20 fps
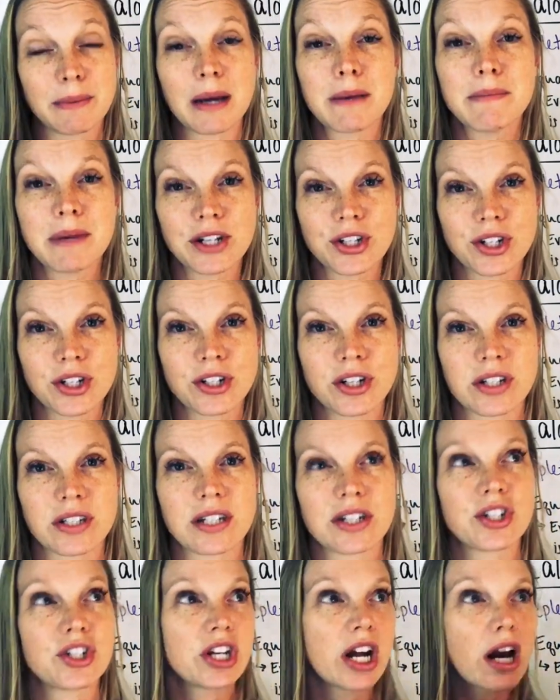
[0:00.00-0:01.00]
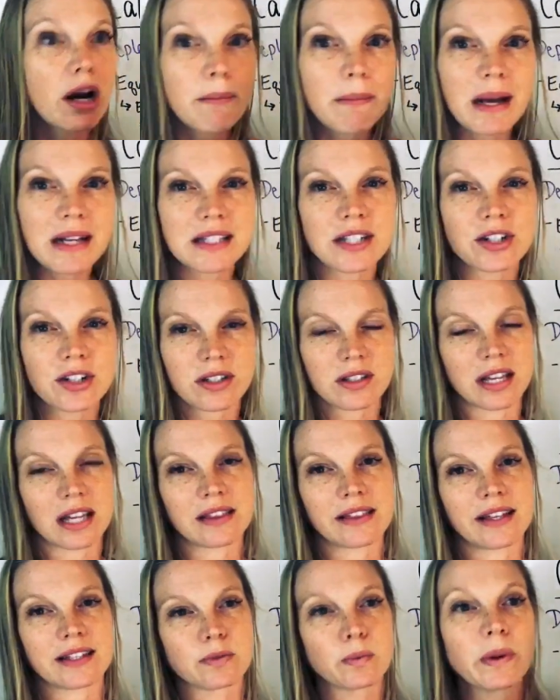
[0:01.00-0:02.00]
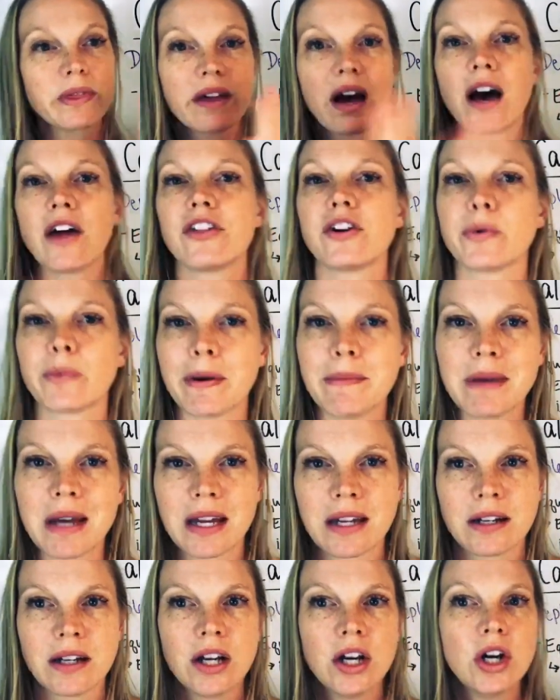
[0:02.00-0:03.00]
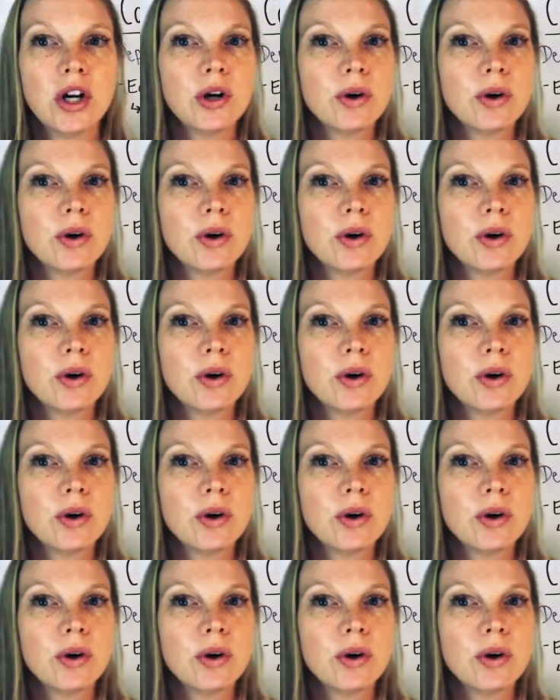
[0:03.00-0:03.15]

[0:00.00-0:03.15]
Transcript: my mission just to share messages like this with other women